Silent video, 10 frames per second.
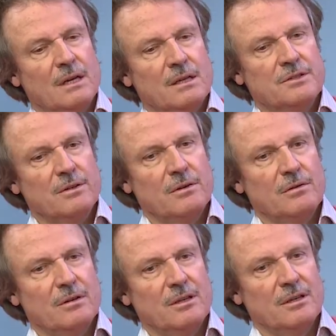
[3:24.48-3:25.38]

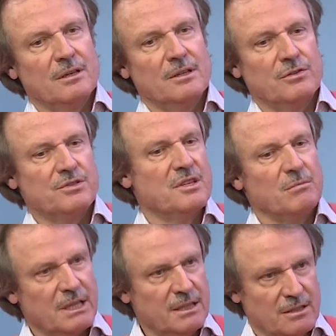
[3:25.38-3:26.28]
So you
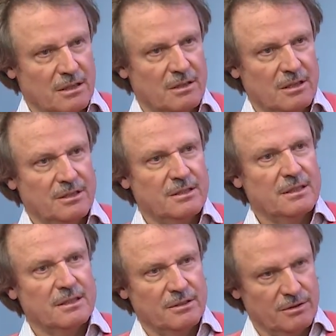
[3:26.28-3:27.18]
stimulate the heart,
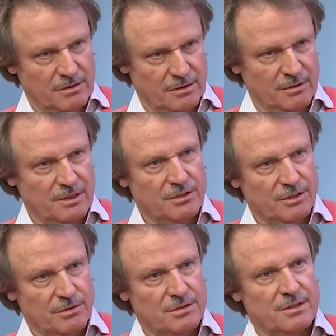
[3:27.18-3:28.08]
you
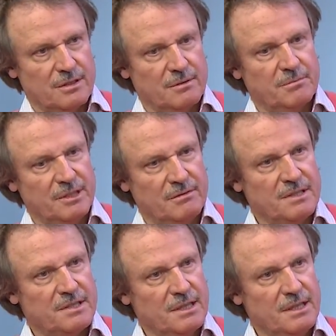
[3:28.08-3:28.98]
induce
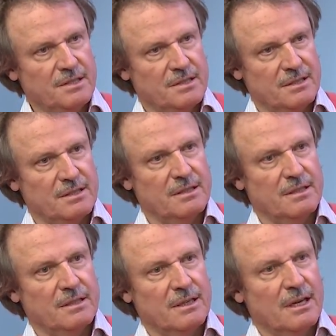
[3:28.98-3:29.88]
PVCs,
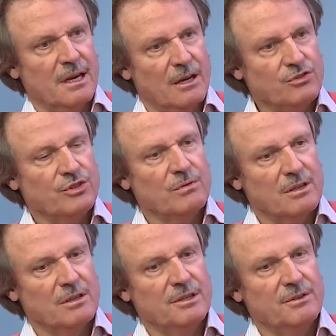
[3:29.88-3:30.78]
and how sure
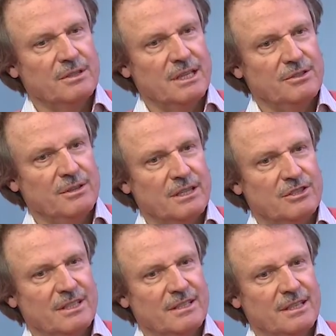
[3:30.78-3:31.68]
are you that you
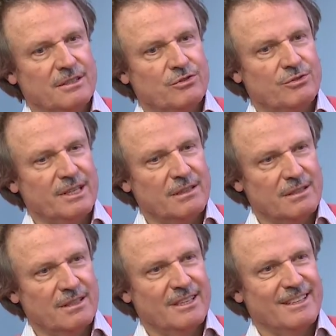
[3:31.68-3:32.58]
actually then
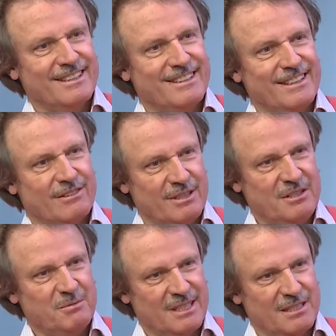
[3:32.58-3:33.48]
trigger the
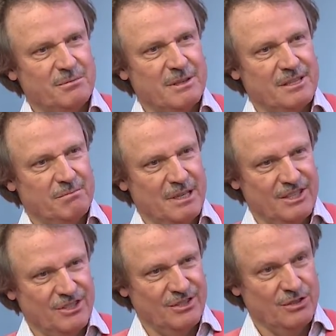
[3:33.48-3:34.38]
arrhythmia that the
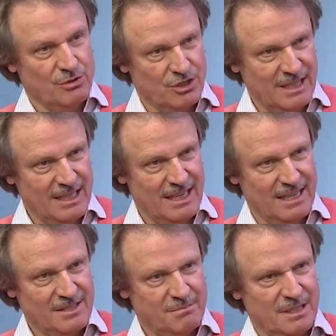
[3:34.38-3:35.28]
patient usually
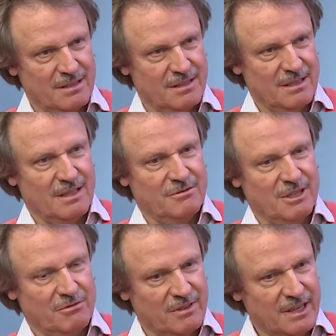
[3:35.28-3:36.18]
has? Because if you
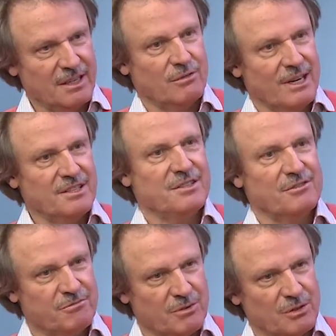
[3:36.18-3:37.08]
have very
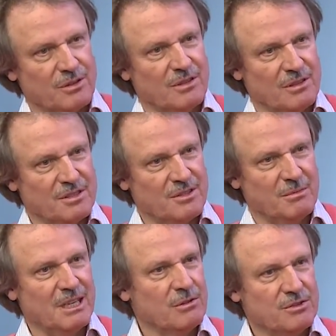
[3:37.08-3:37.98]
aggressive protocols, you
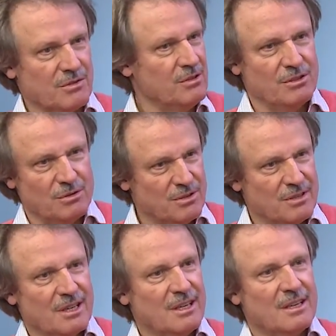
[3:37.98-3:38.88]
may also induce
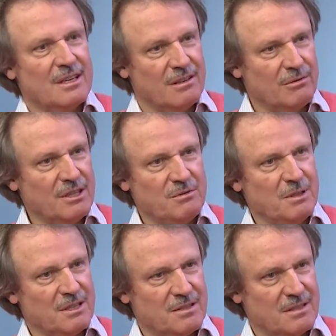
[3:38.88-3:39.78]

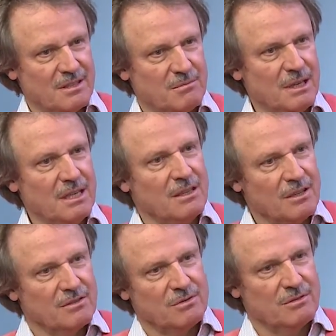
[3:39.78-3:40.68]
arrhythmias that may
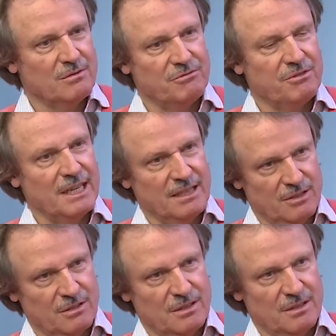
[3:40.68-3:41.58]
not reflect
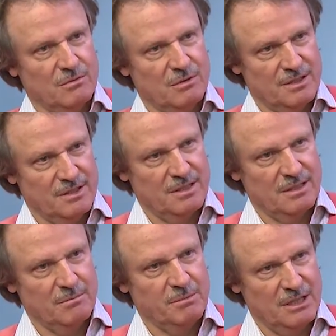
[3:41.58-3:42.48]
the ones that
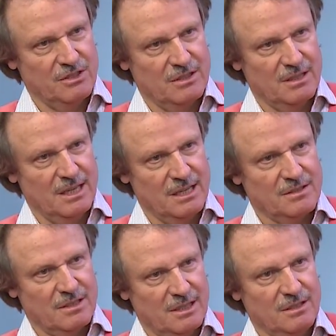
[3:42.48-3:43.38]
the patient has,
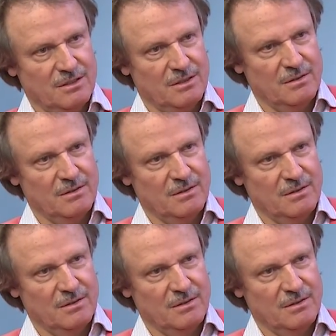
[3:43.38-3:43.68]
can't you?